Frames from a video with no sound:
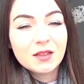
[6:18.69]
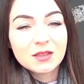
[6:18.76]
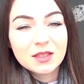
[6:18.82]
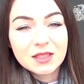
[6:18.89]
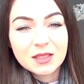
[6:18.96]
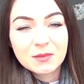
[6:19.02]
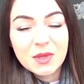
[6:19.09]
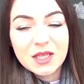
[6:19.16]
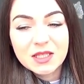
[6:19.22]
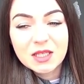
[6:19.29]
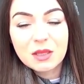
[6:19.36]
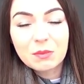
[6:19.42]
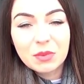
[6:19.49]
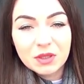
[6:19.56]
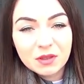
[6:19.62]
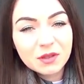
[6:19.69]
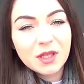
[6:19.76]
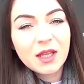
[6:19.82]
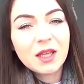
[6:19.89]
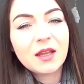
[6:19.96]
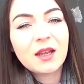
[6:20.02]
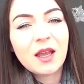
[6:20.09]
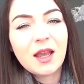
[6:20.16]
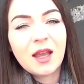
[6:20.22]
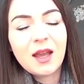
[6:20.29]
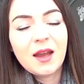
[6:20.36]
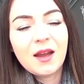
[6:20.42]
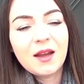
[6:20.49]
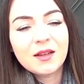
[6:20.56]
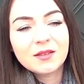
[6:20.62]
this amazing building,
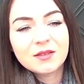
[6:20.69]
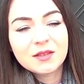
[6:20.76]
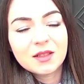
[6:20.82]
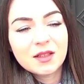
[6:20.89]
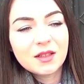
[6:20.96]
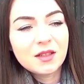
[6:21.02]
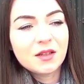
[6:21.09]
and